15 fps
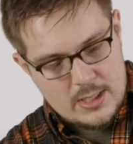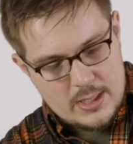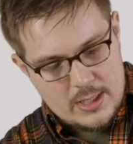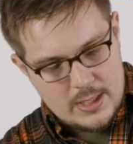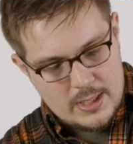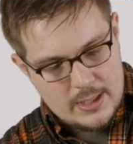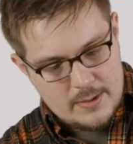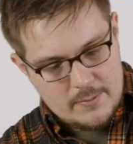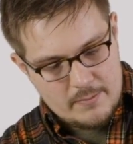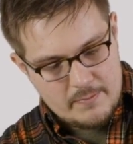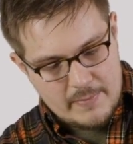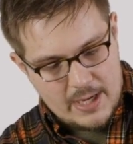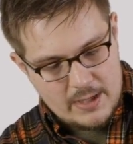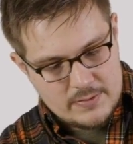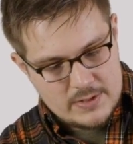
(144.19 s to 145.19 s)

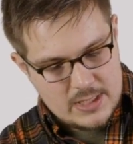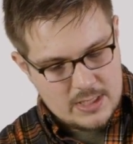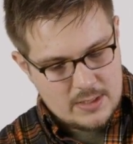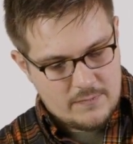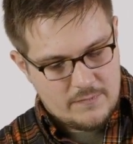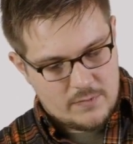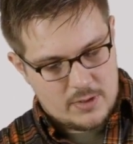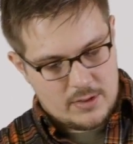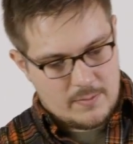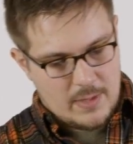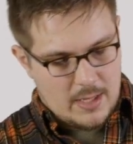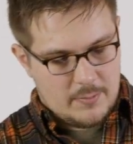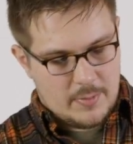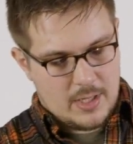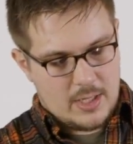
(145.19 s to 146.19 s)
mounting for the
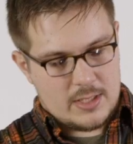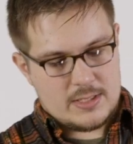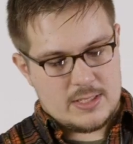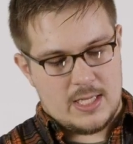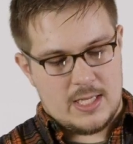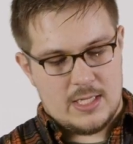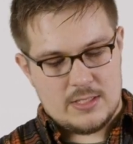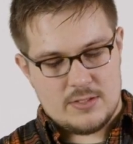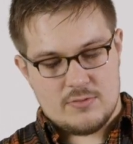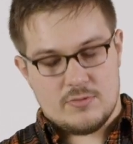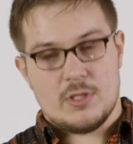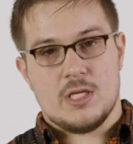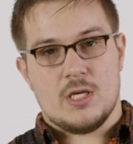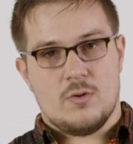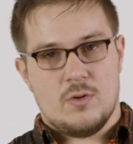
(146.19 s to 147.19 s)
matte box, and it's
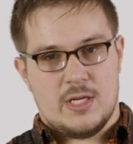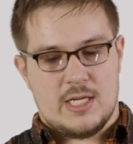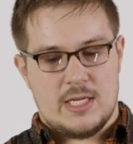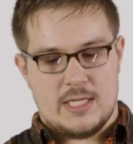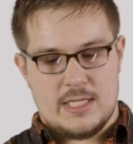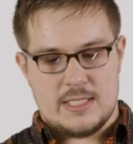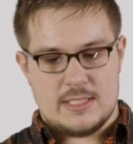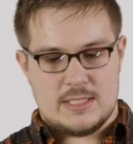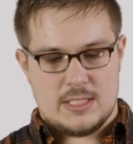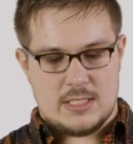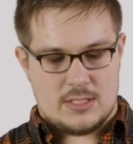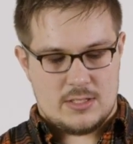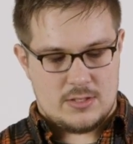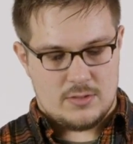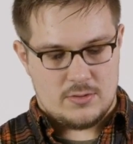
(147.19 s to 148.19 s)
really quick and
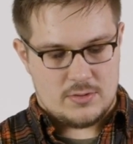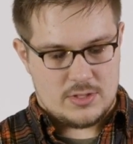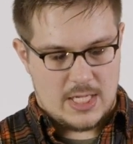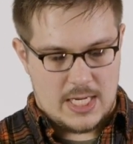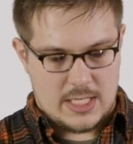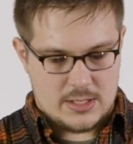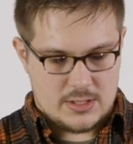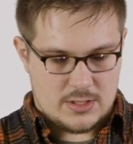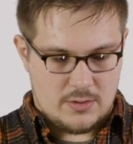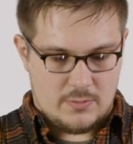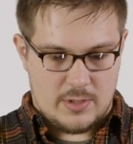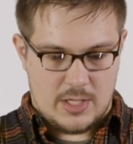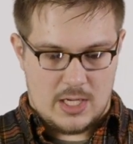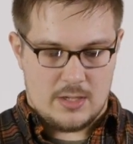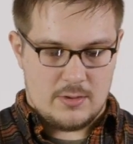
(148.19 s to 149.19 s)
easy to change. So
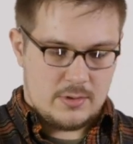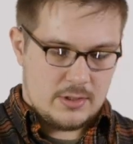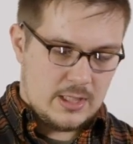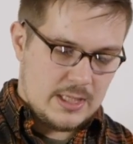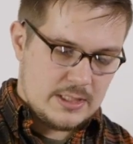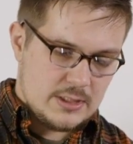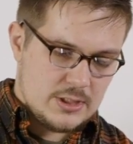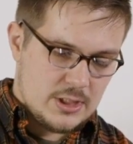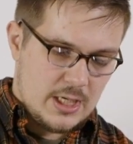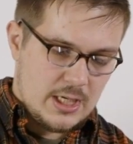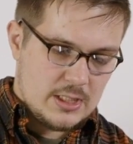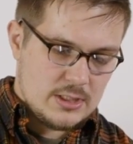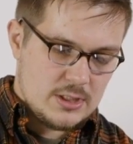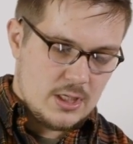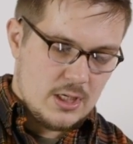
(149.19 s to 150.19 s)
we got to do a lens
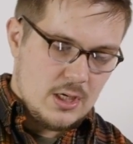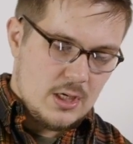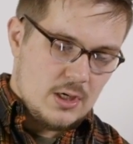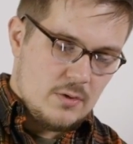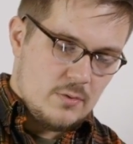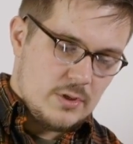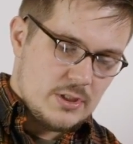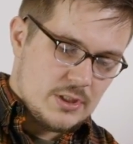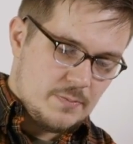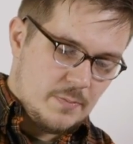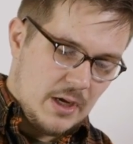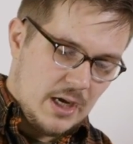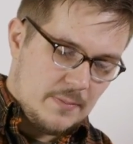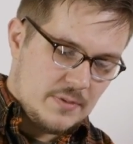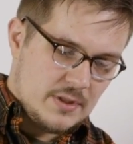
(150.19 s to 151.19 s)
change. We just
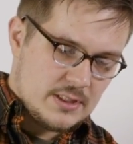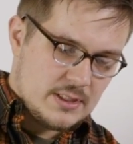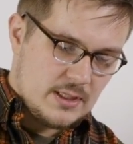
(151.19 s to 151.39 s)
pop this